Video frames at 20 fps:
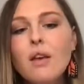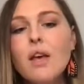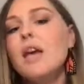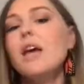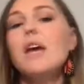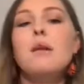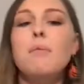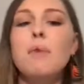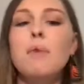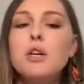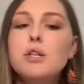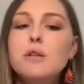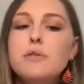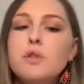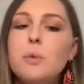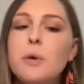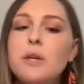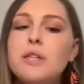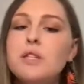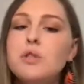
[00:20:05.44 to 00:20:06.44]
In March of
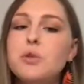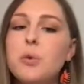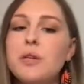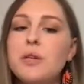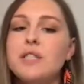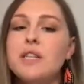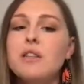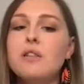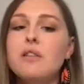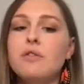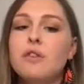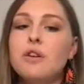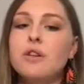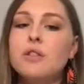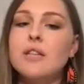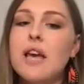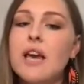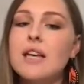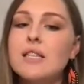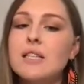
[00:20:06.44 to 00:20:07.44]
2020, the
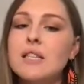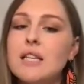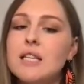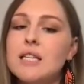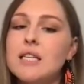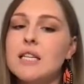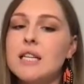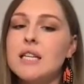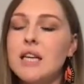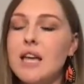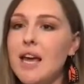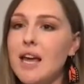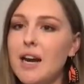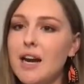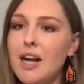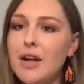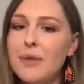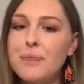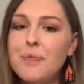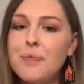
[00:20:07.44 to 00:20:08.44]
first case landed in
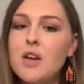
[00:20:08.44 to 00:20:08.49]
Canada.